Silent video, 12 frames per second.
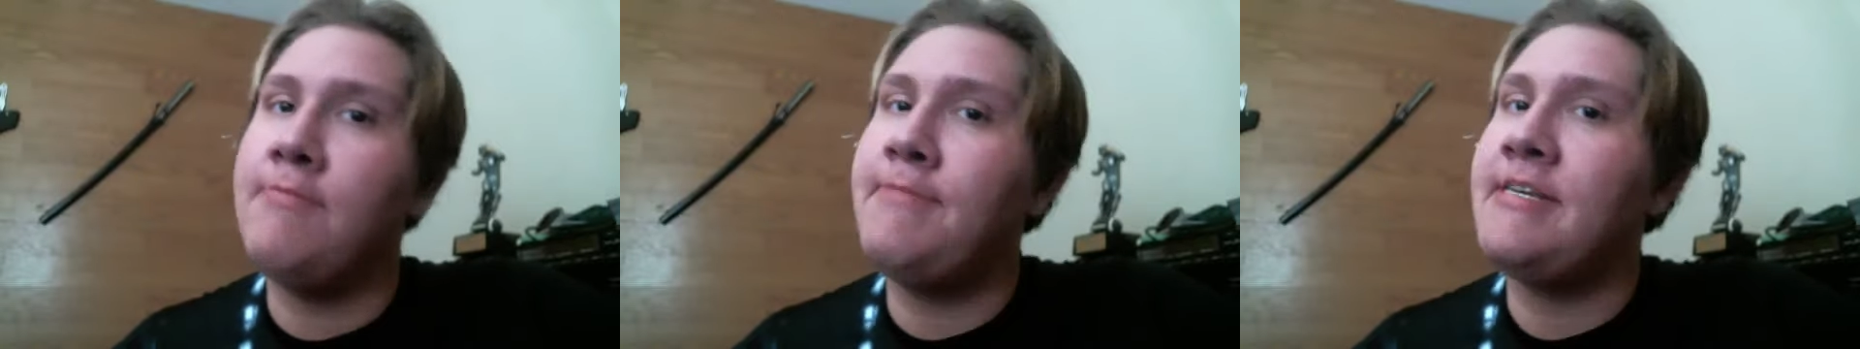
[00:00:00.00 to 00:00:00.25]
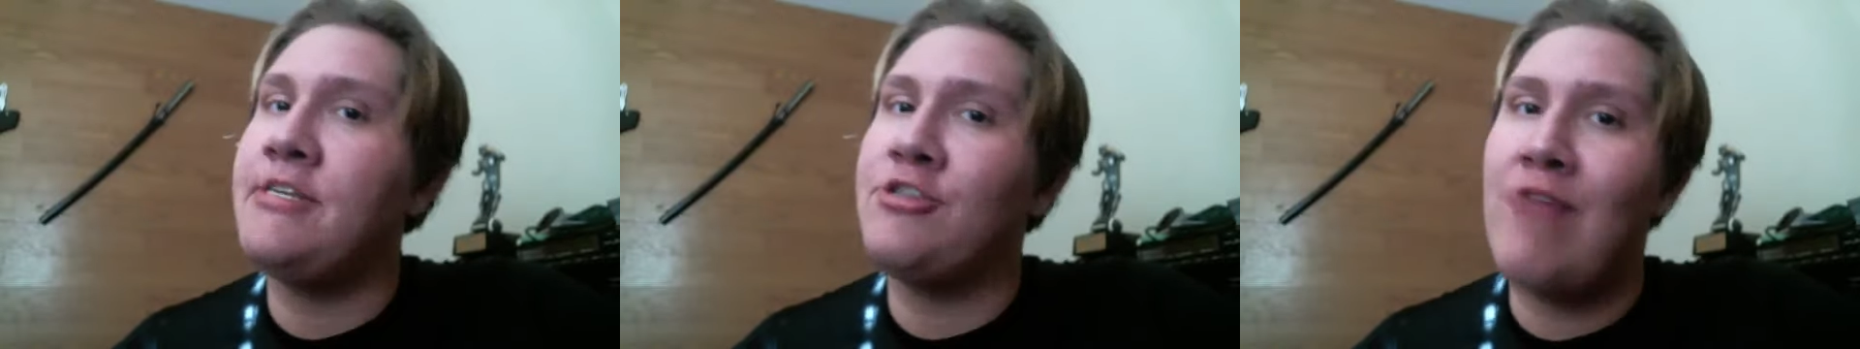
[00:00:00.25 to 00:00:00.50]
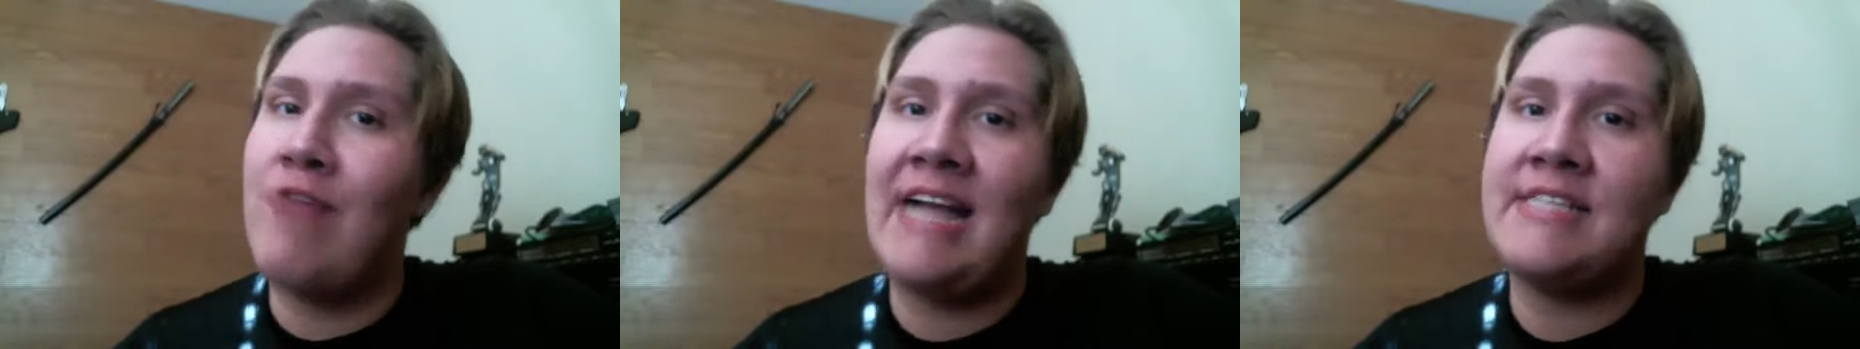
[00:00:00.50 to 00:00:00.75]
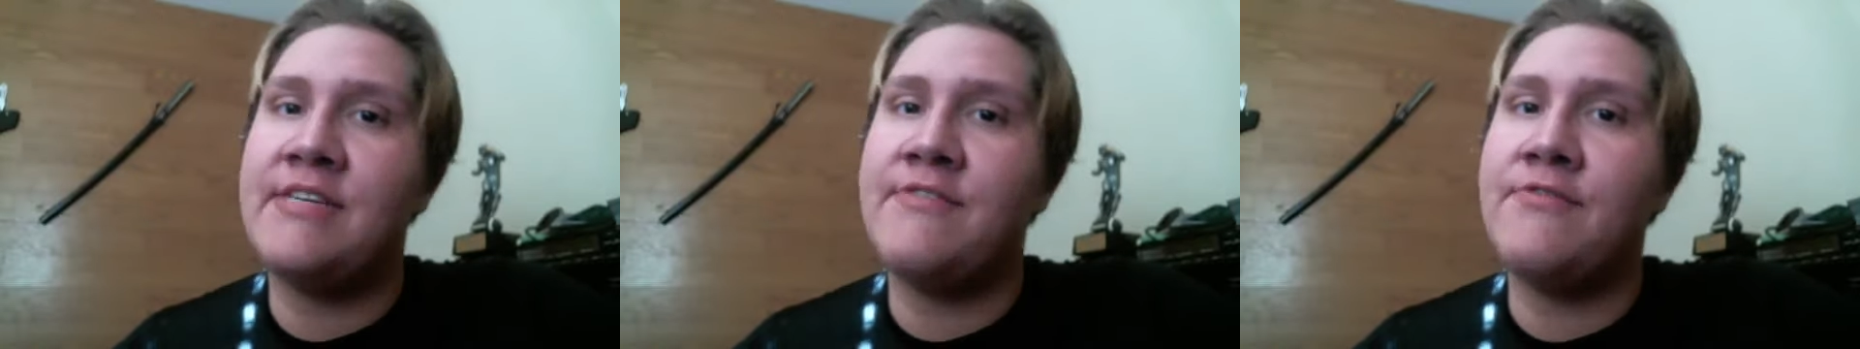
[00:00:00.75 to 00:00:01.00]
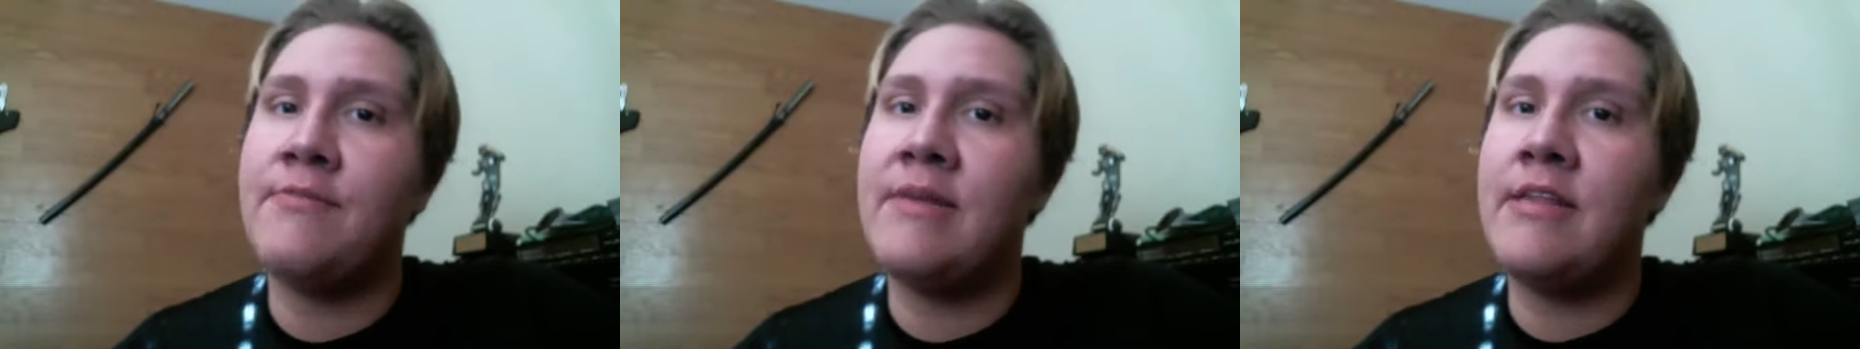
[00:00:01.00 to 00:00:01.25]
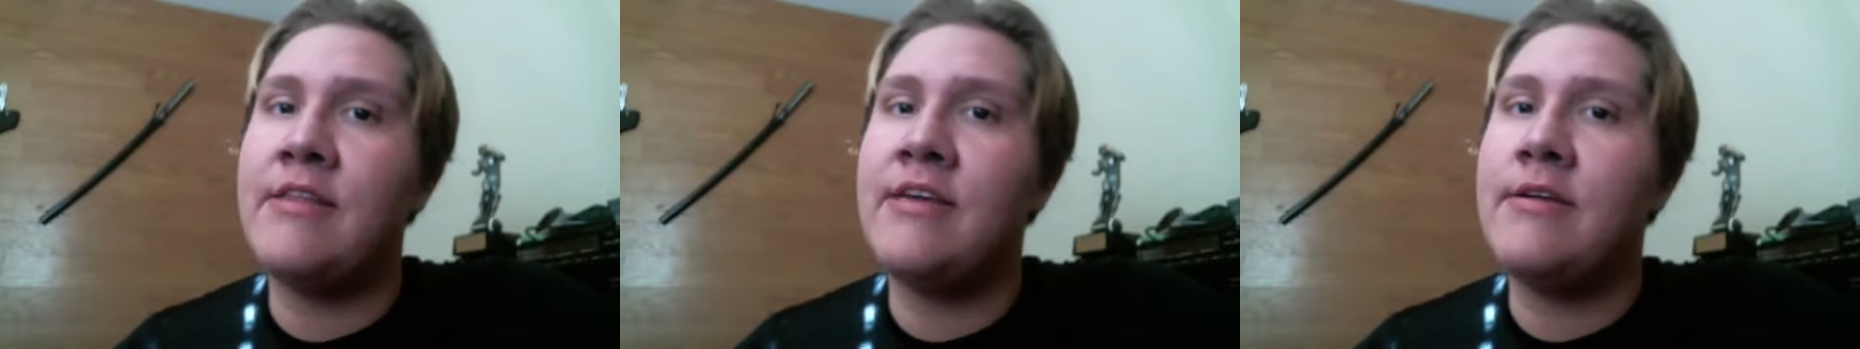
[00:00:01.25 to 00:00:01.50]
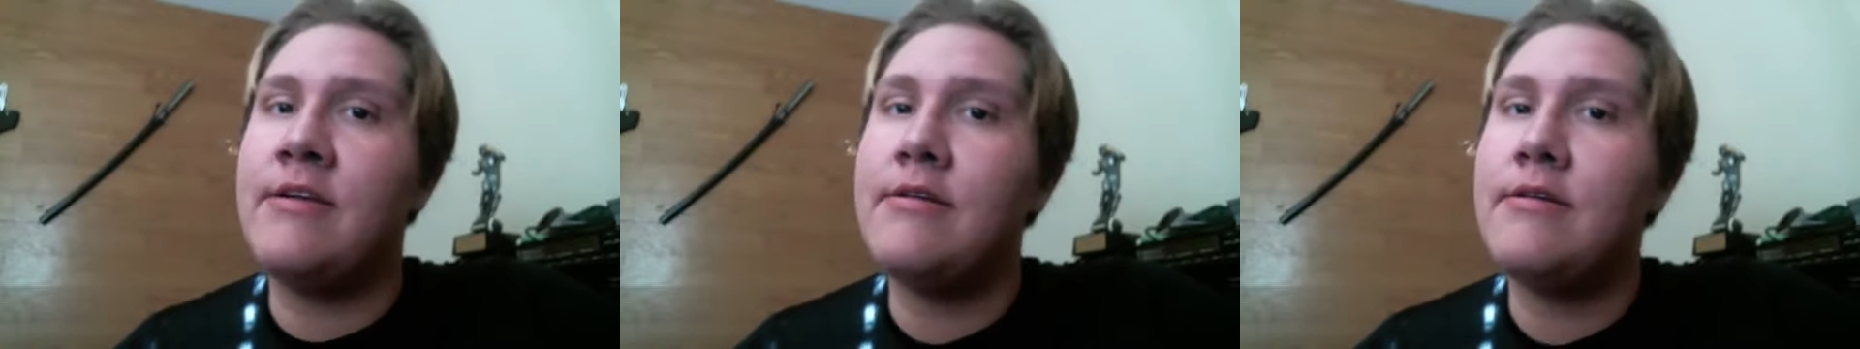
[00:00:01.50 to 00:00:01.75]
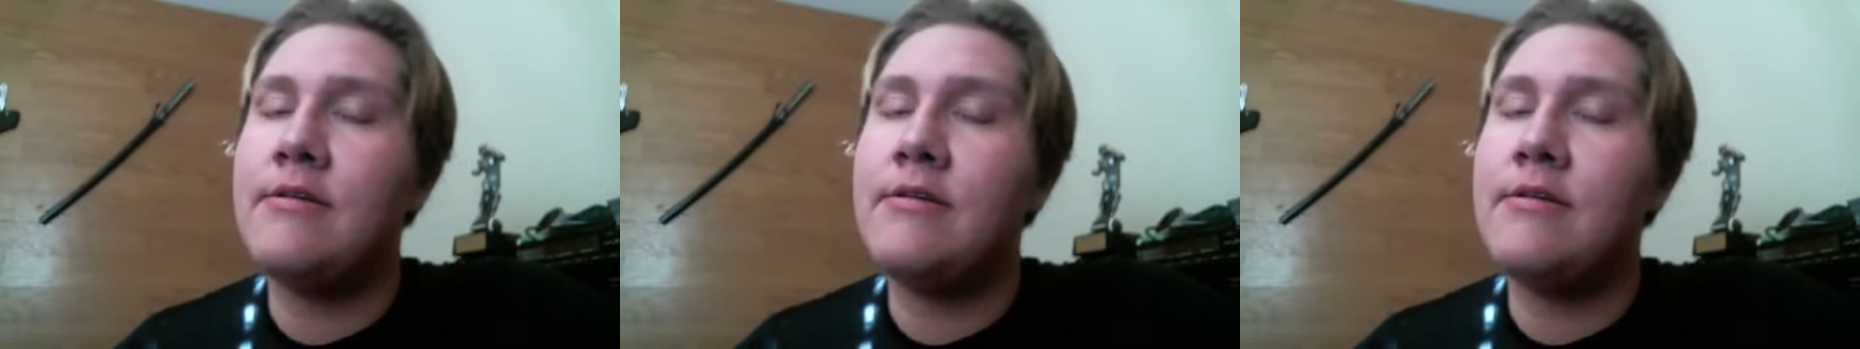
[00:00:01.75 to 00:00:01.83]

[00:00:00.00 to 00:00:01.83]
be detracting from anything.